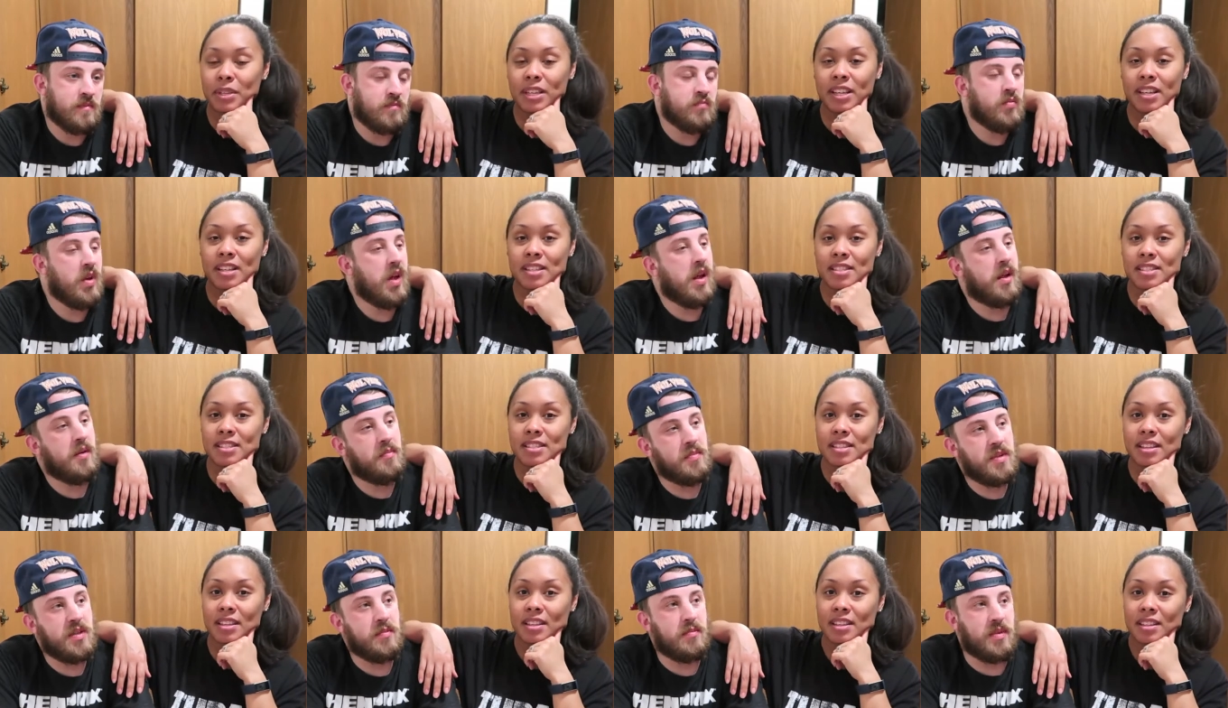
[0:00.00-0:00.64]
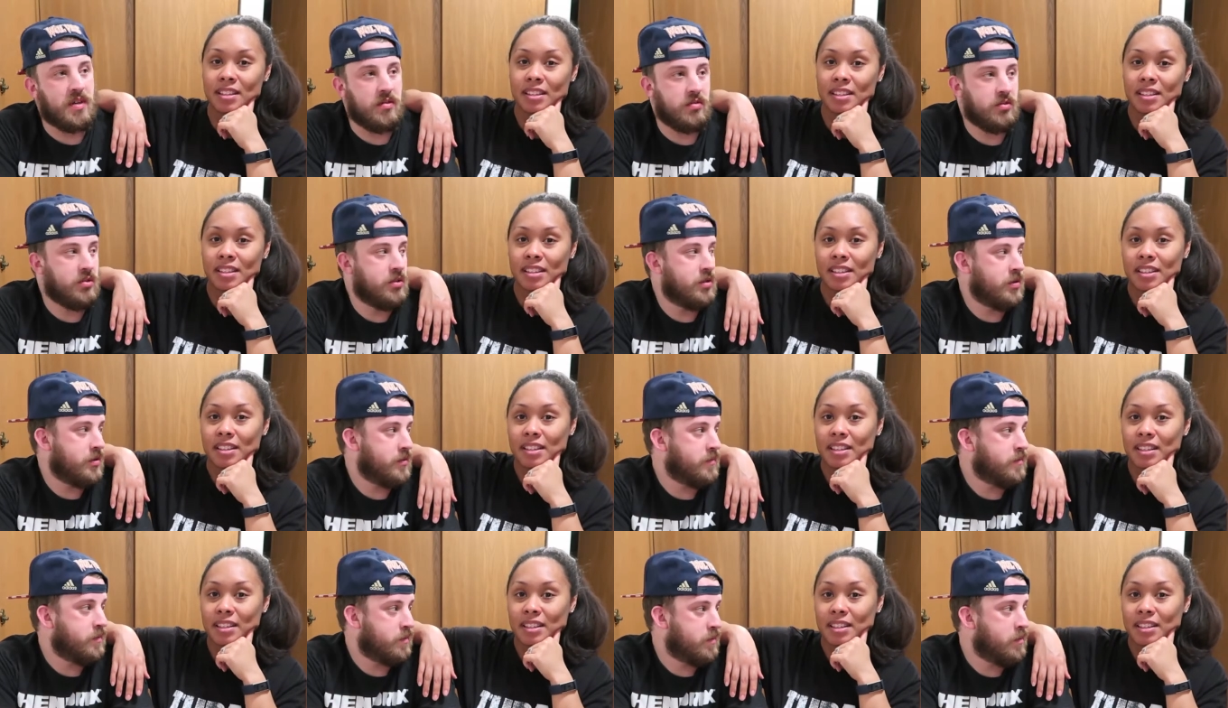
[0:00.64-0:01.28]
Speaker 1: because that'd be a boundary.
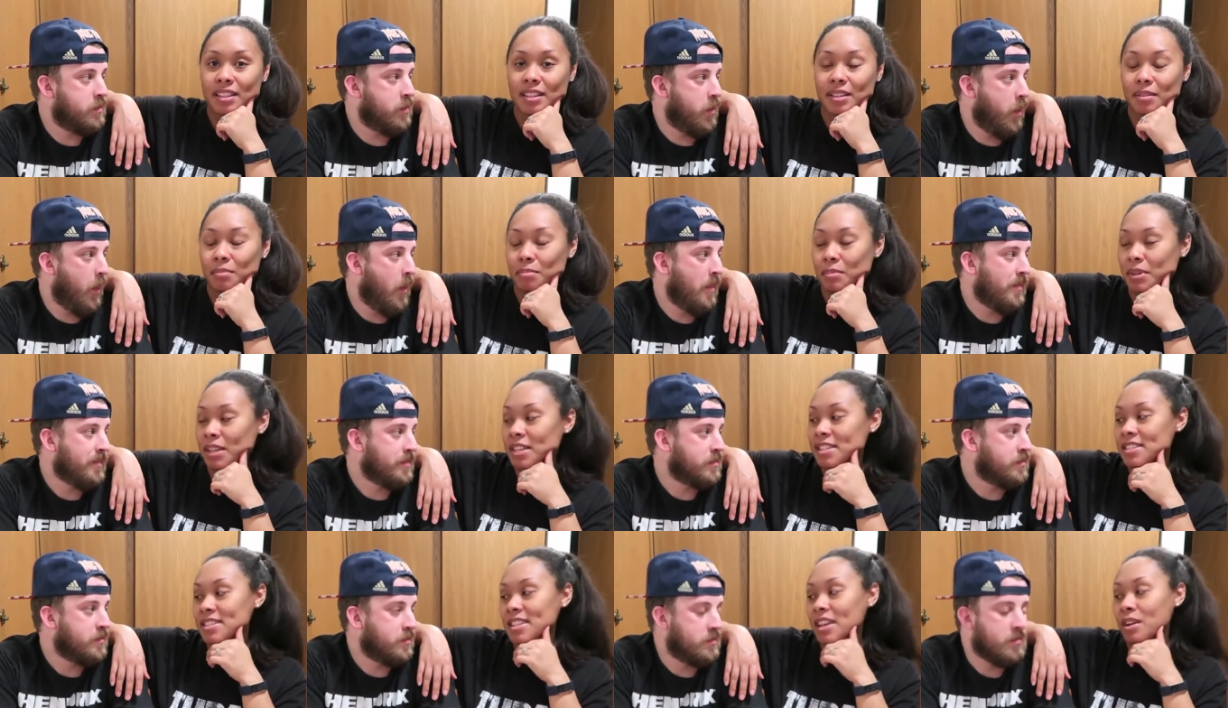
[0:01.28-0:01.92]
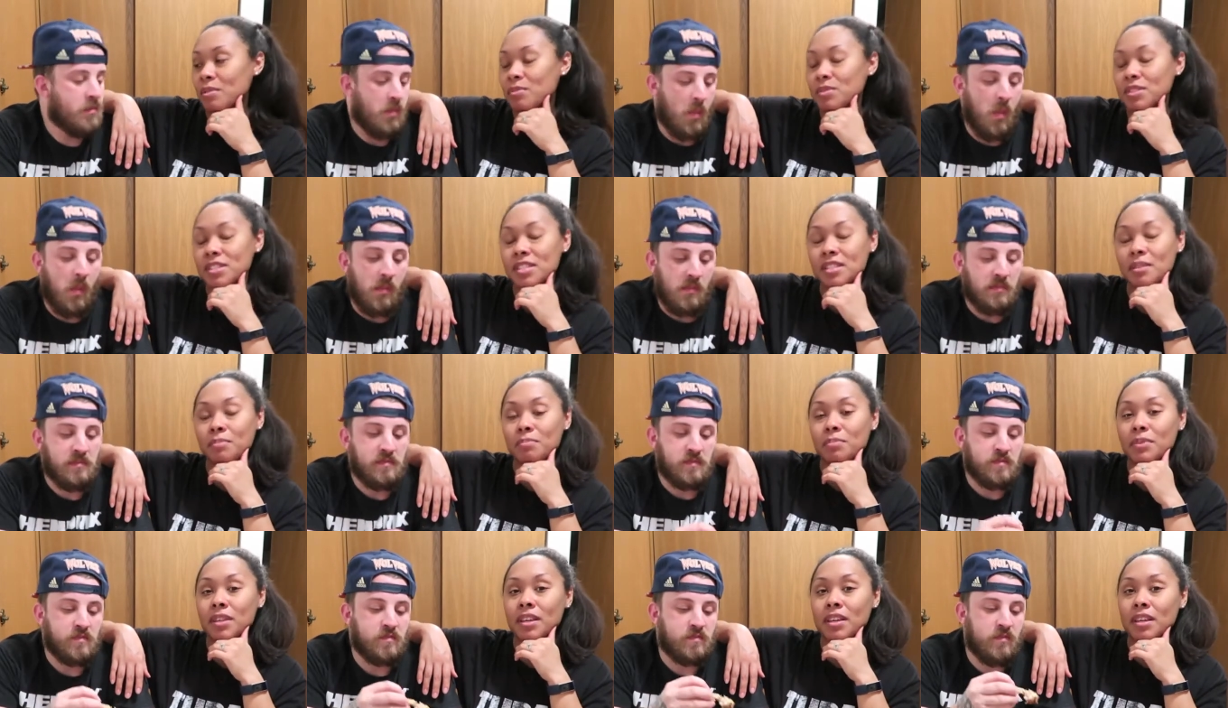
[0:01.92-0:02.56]
Because that was
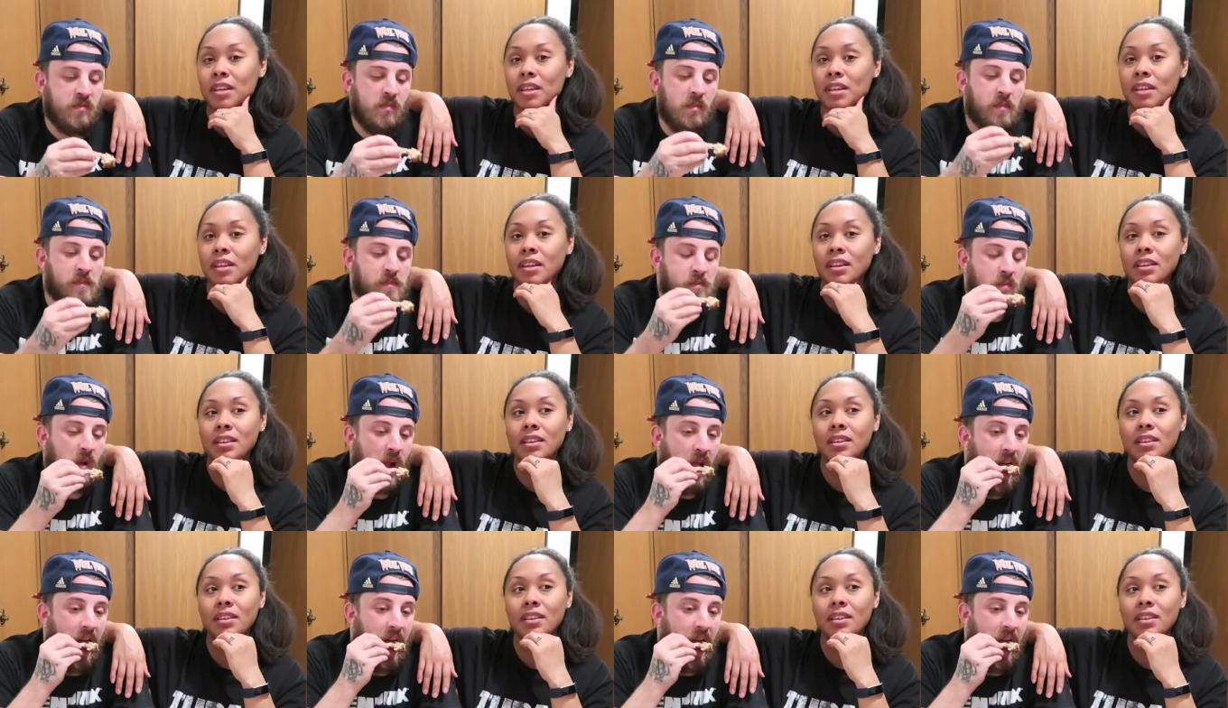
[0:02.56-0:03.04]
something